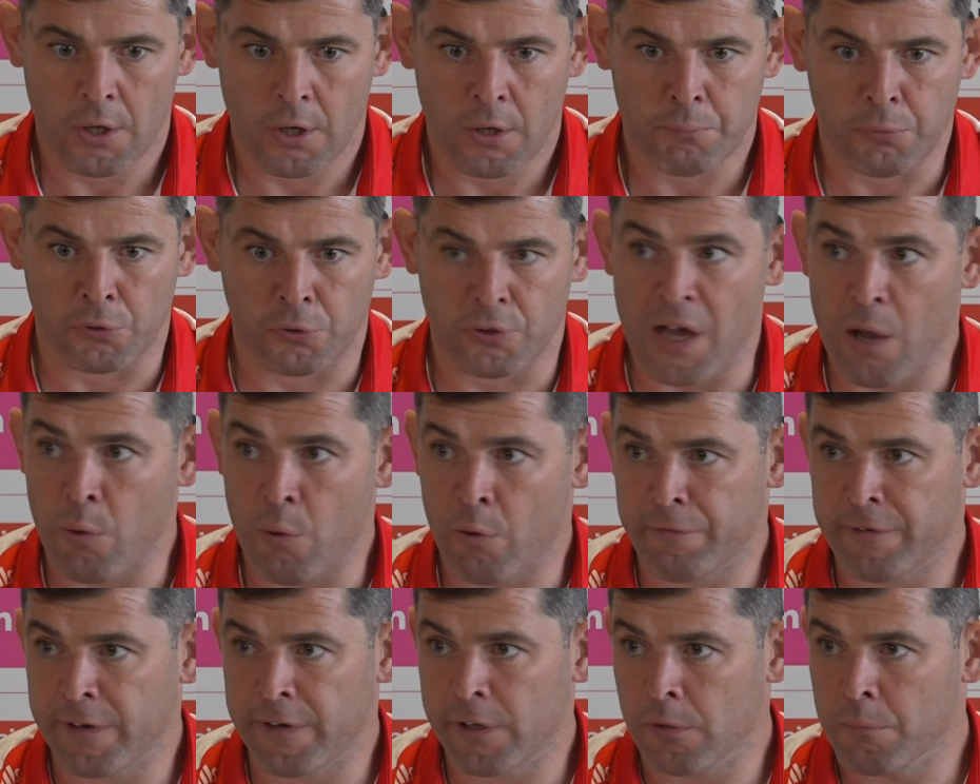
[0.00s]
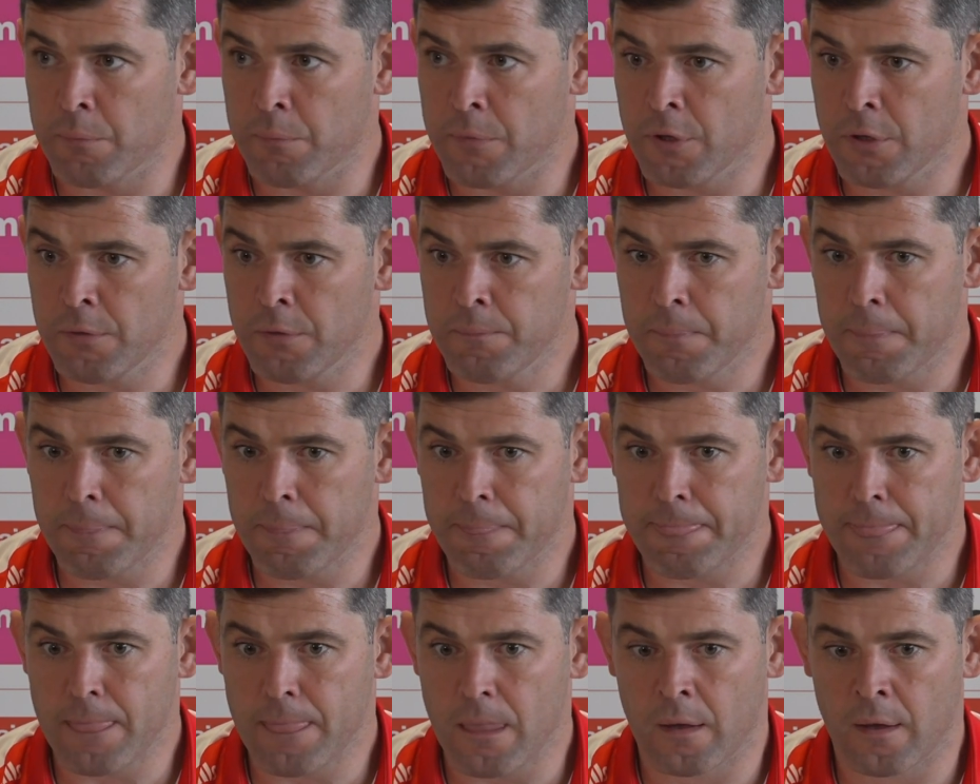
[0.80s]
But now I feel I'm
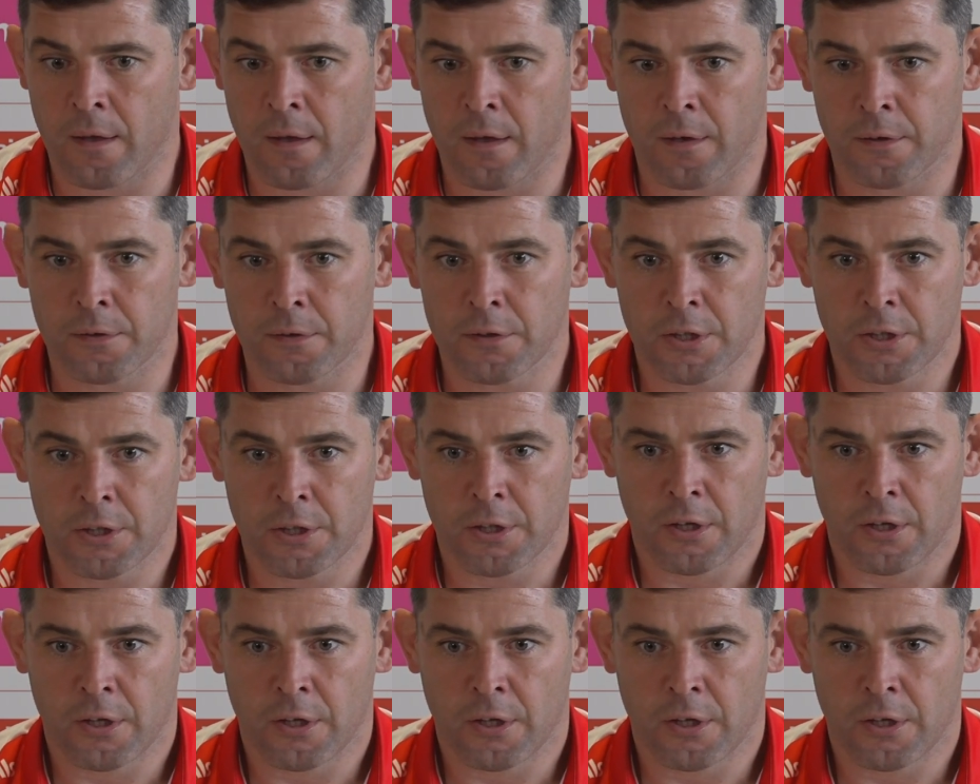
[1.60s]
there.